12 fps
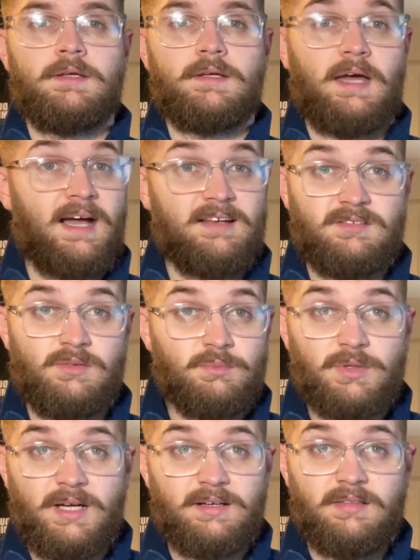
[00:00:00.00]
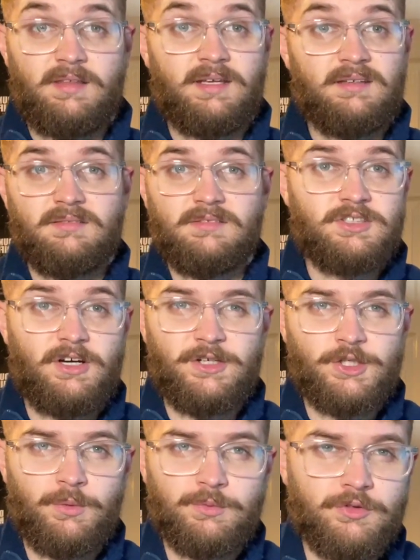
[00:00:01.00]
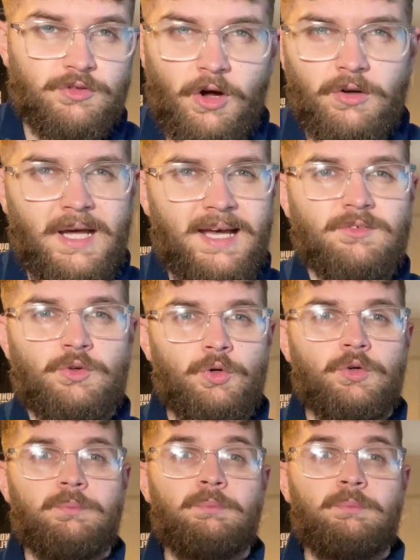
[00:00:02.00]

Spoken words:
item kind of thing, charity shops just aren't as good.